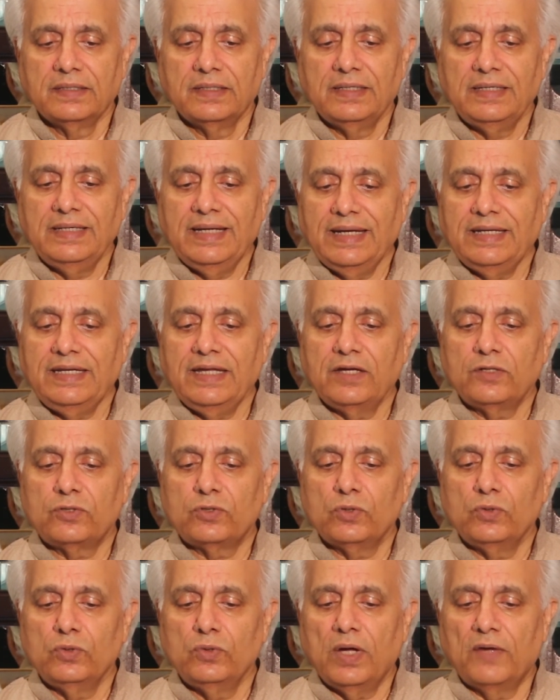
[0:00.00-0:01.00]
leading
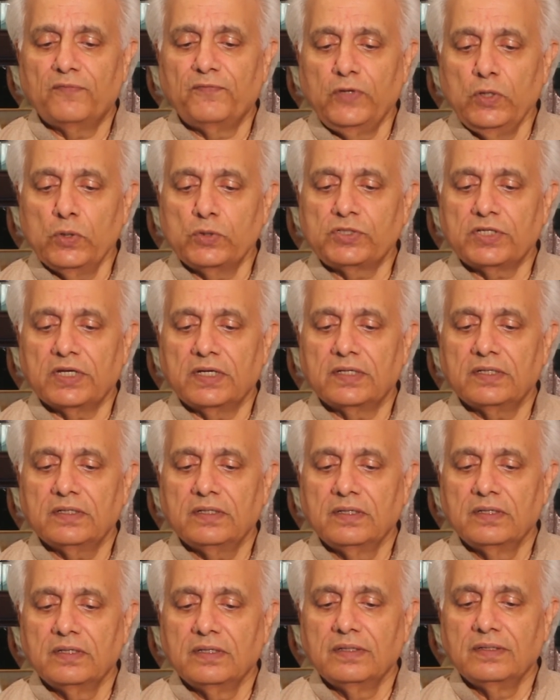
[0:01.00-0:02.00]
to a future
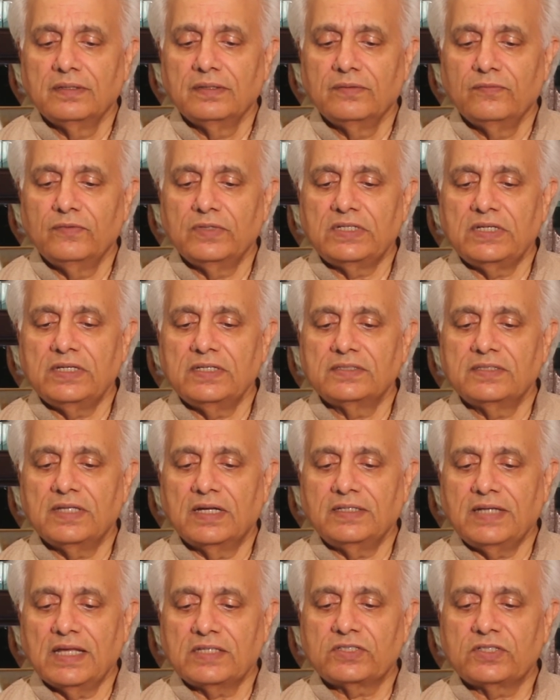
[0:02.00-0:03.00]
which is the
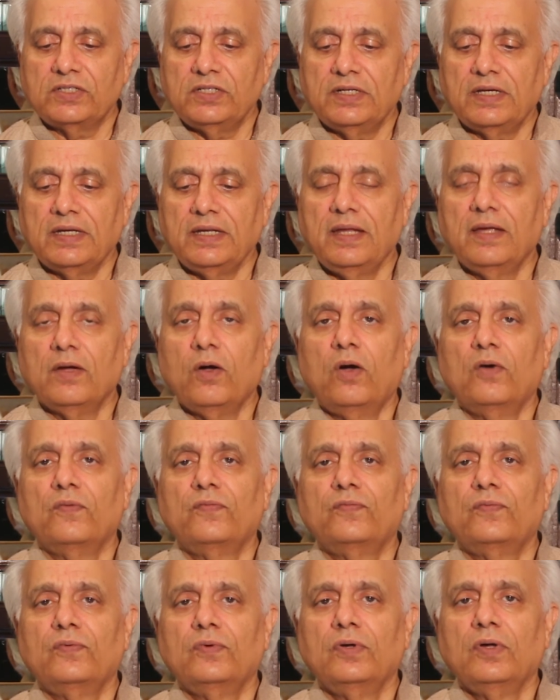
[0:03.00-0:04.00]
destiny of
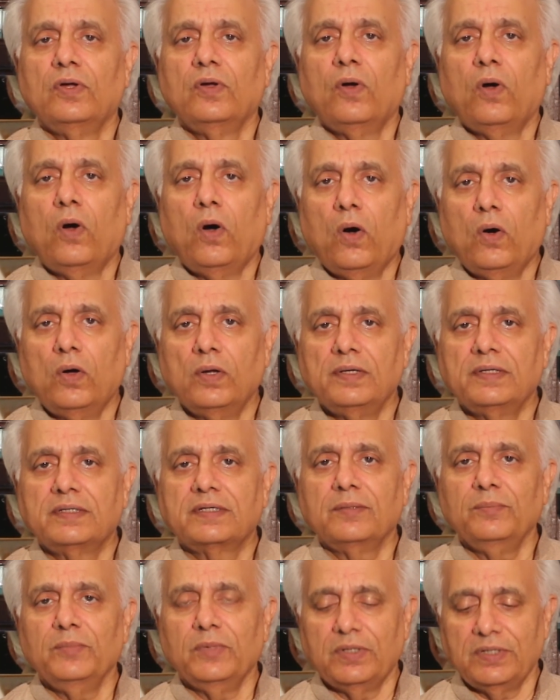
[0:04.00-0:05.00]
all
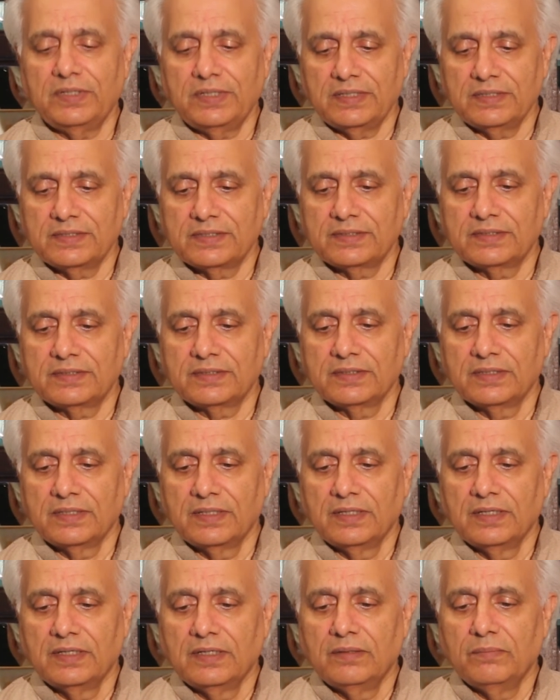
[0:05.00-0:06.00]
communities,
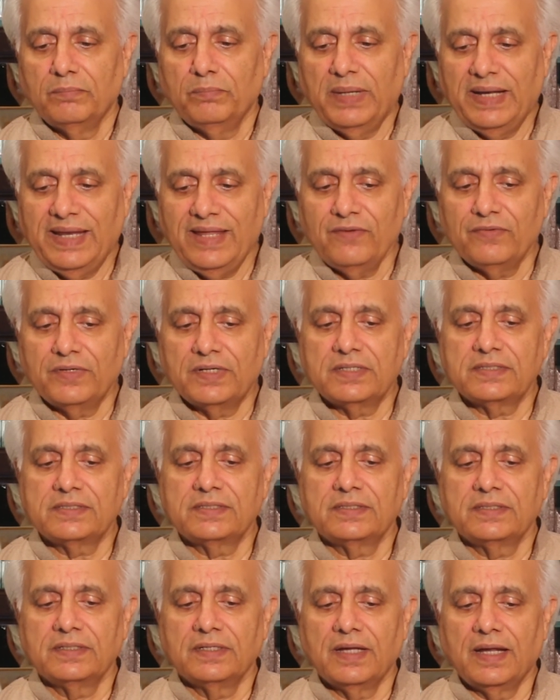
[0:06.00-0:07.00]

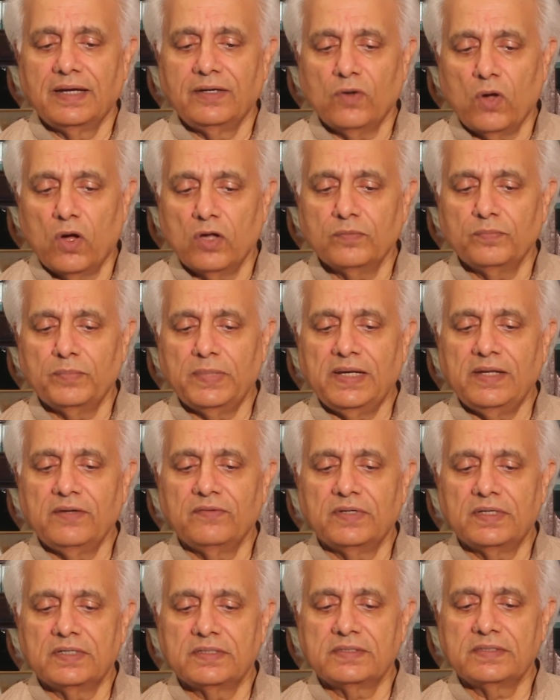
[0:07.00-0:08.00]
believers and non
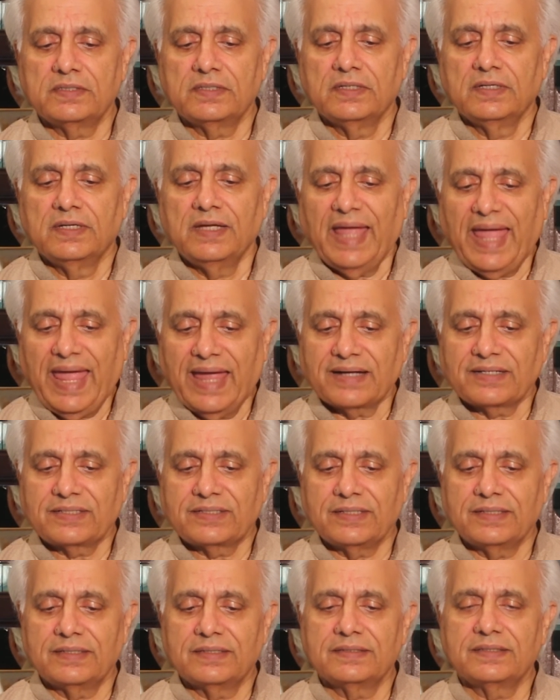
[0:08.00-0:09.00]
believers,
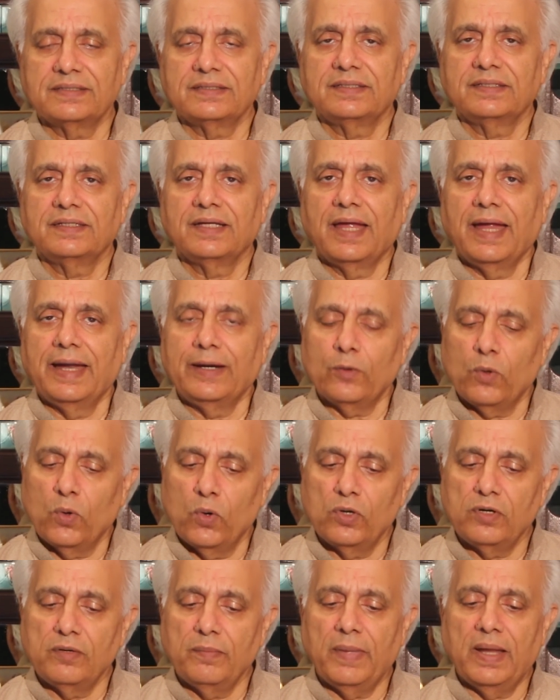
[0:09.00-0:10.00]
actors and
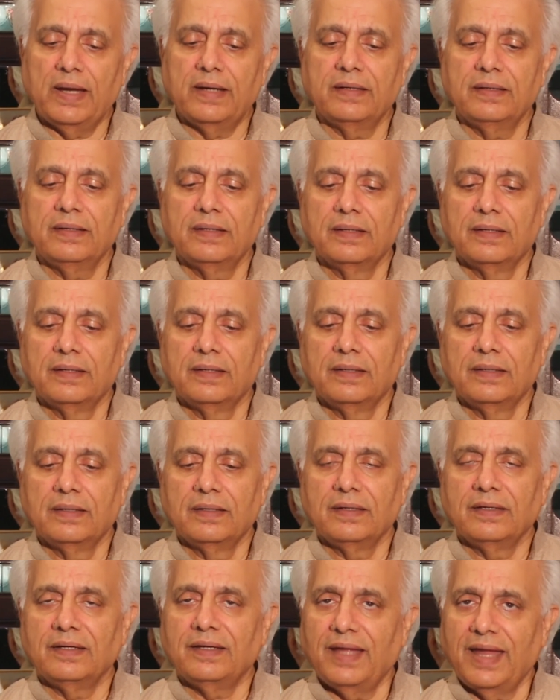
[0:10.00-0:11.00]
old men
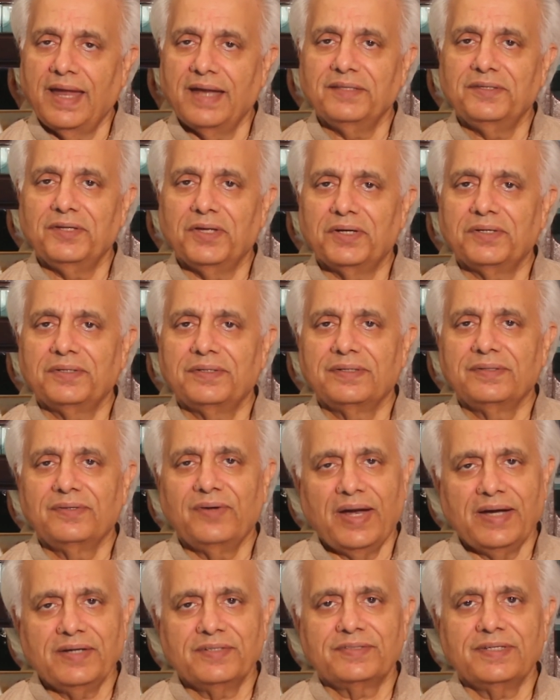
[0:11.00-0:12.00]
and their
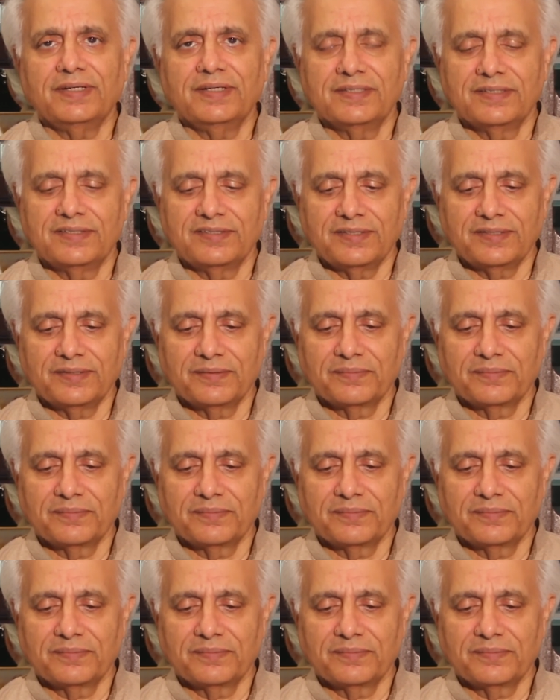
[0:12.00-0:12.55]
grandsons.